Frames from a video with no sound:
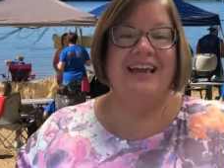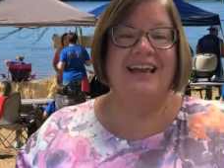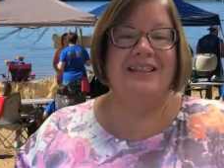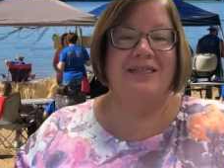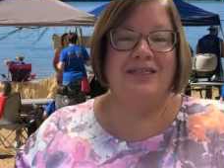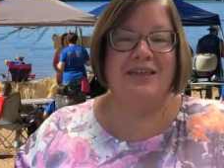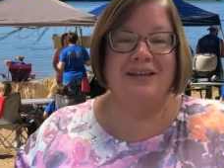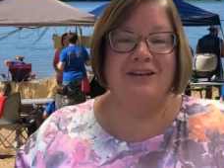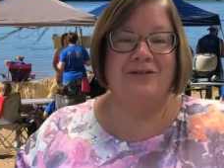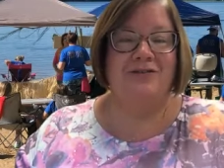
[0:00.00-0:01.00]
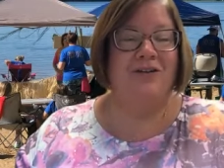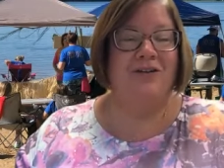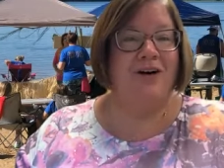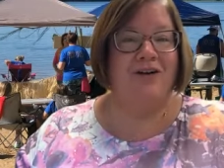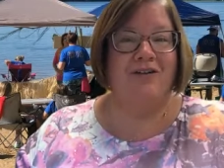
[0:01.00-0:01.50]
And thank you for
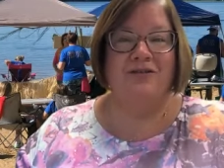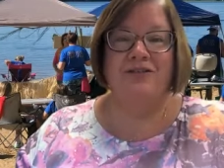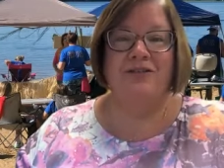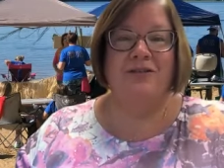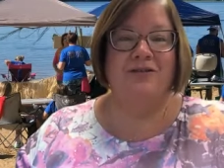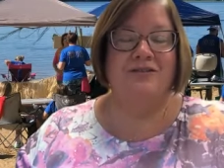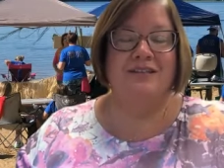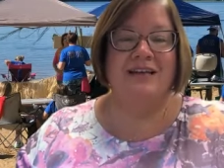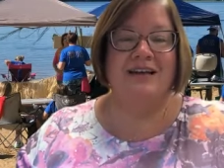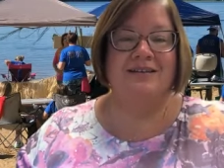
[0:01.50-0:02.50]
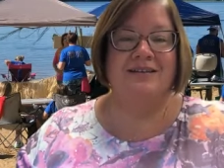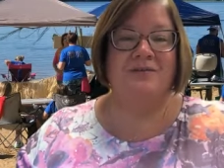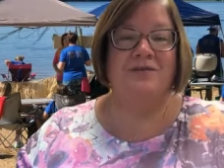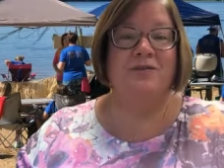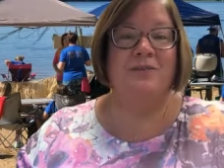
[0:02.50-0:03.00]
all of your
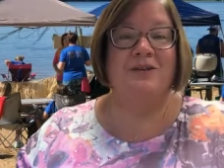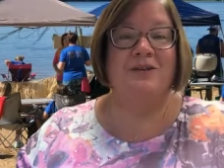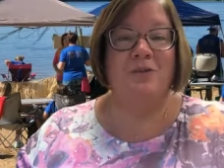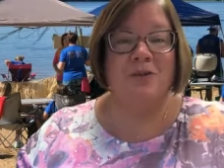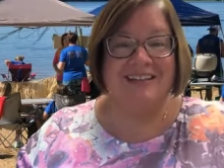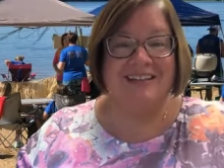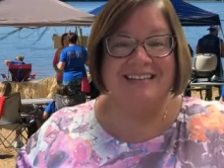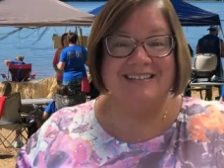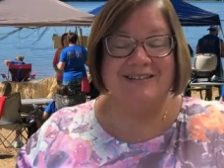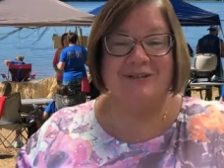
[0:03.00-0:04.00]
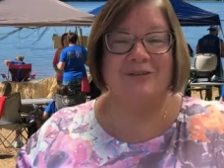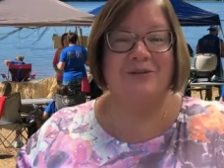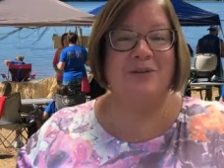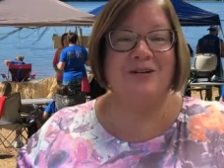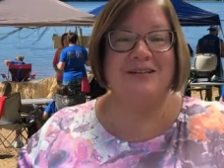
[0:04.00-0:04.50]
enthusiasm for being willing
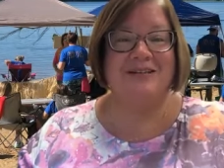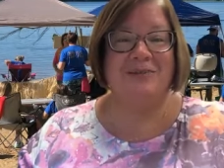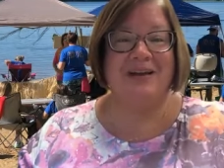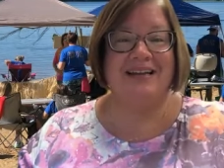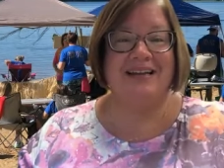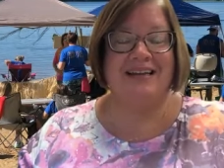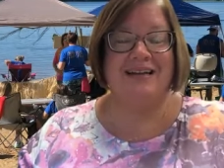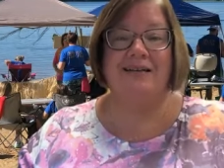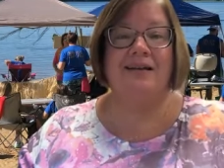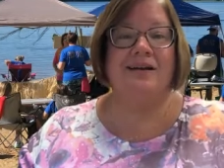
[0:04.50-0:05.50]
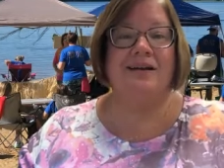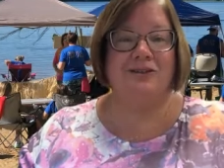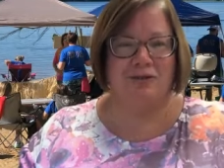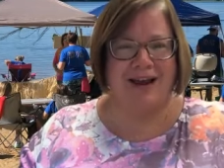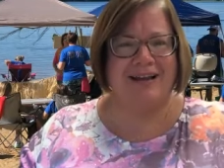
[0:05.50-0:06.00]
to participate in
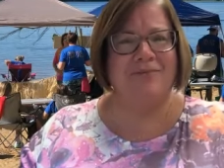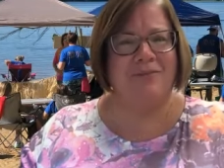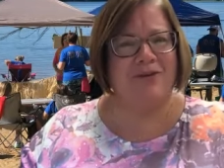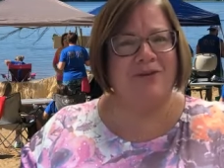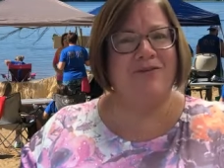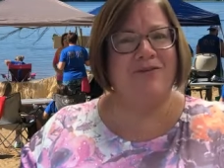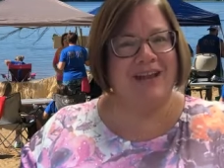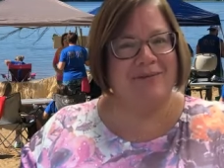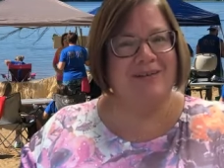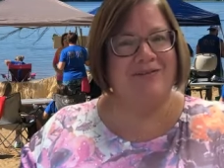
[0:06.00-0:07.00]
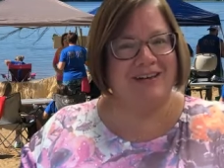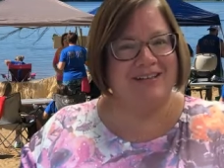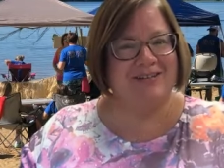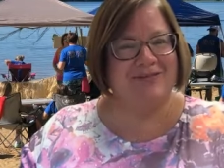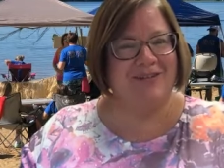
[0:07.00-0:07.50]
Dragon Boat Family
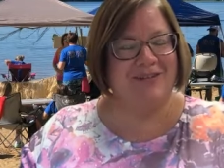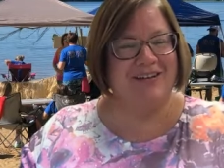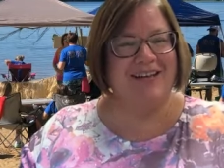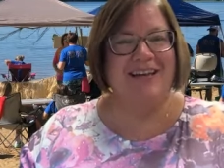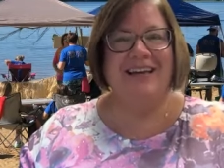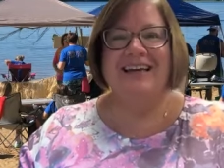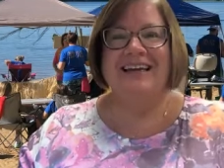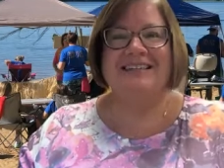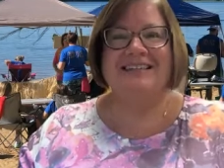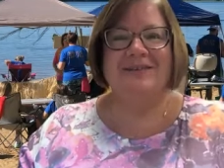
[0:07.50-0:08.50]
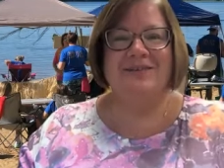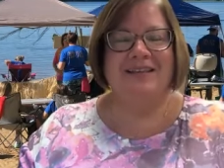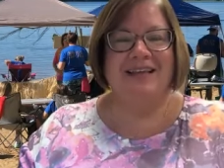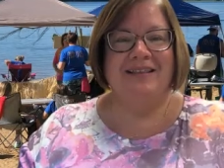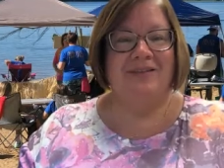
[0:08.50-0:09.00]
Festival. It's
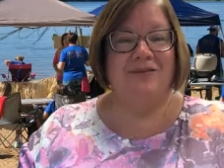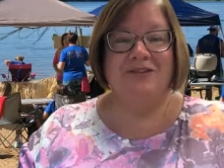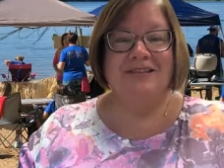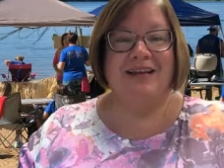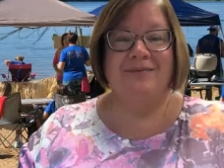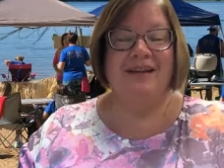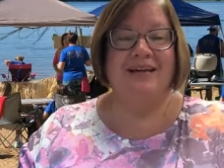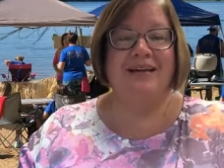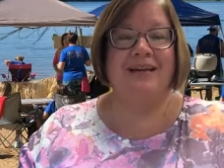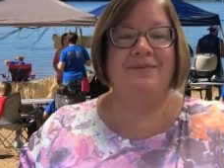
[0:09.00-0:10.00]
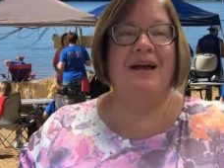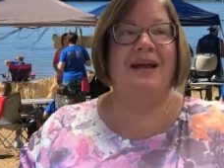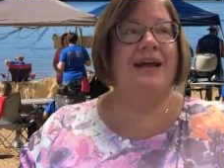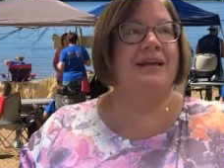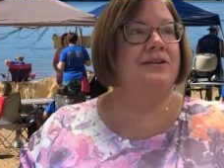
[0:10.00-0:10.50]
something that the first time that I came, I
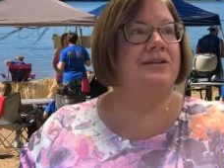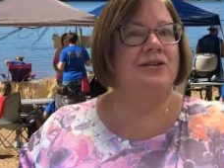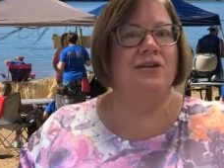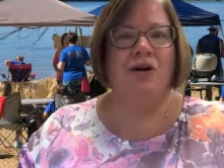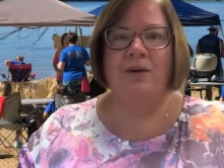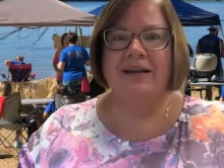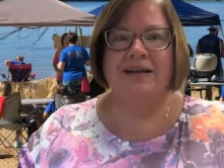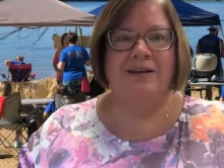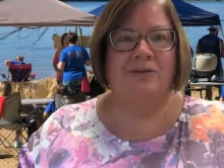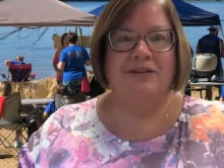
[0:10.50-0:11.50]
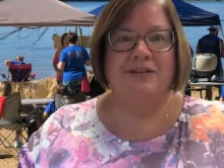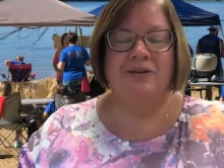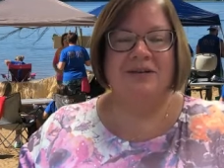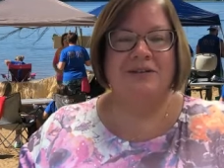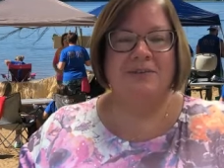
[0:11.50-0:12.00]
had no idea what
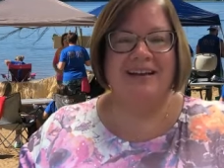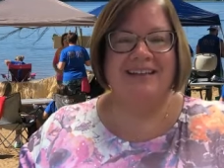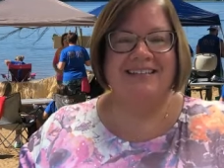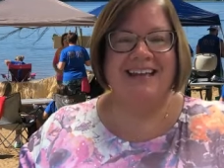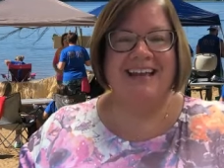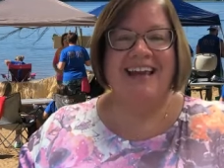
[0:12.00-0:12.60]
to expect.